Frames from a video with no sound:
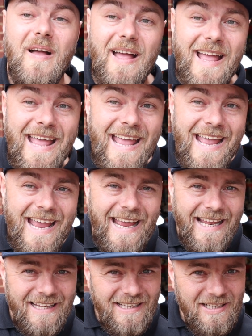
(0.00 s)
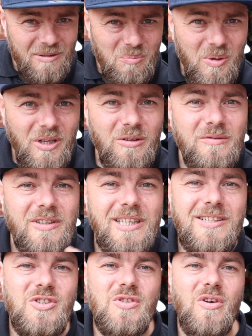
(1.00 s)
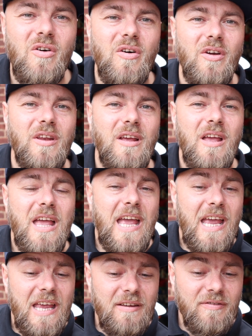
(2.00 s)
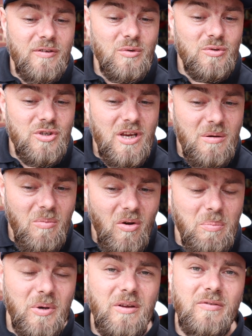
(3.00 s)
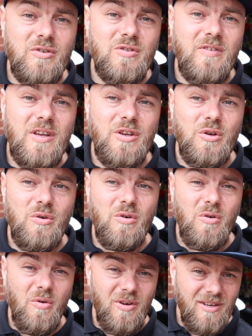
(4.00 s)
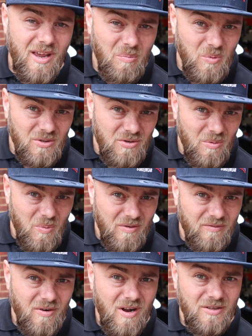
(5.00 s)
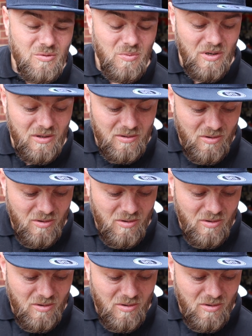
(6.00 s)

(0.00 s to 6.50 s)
And a bit of an inside, if you've seen my previous video going camping trip in France with